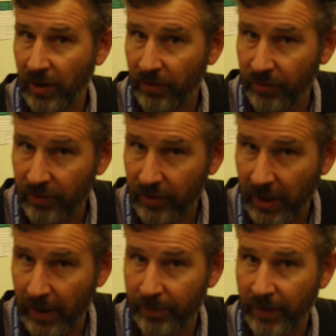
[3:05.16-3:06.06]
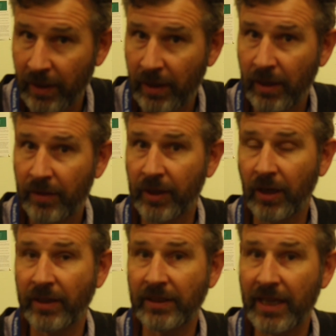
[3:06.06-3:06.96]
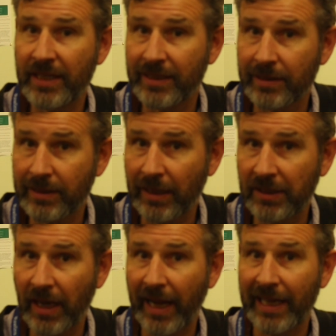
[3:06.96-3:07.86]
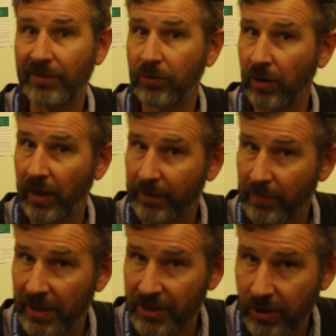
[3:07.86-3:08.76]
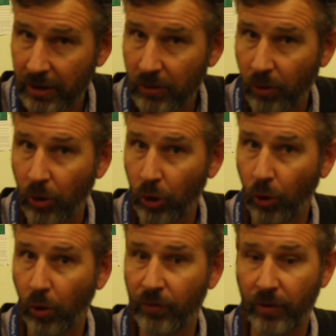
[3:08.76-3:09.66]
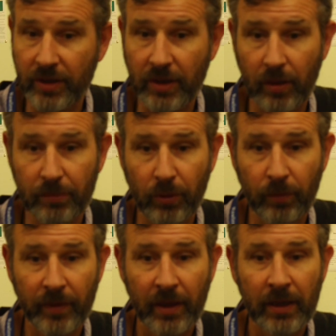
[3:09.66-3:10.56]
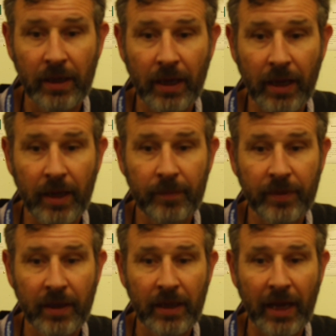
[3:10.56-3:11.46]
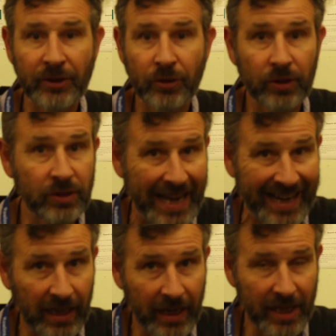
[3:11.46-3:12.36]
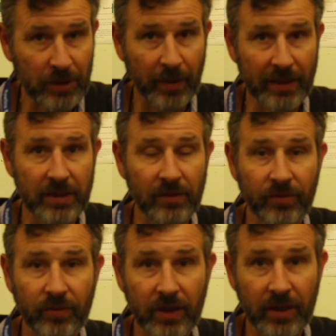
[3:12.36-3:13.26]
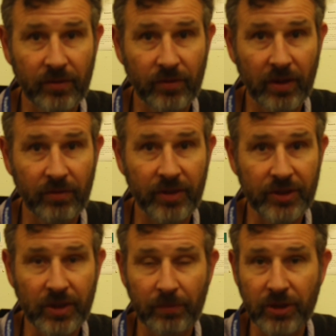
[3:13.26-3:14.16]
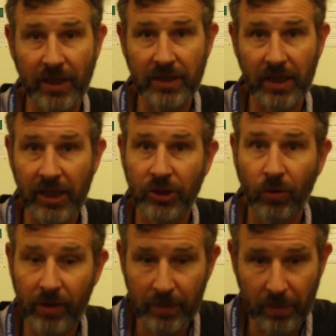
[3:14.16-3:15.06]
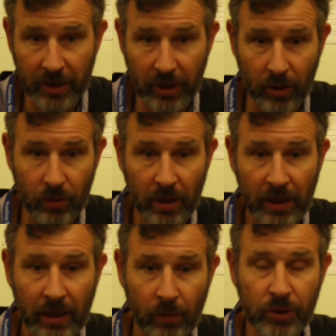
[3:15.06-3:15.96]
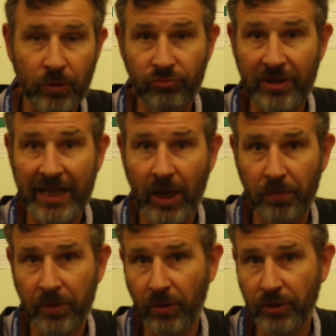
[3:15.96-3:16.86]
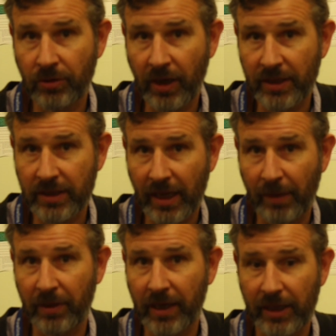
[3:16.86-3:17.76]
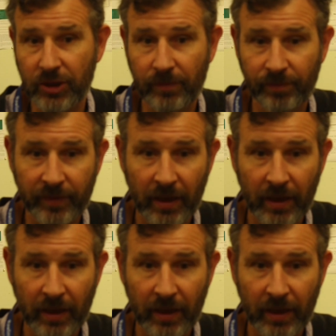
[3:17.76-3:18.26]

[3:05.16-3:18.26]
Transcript: of the kind that isn't studied at A-level, like medicine or law, for example, and you could tackle an aspect of this subject in your EPQ, which would really help your UCAS application.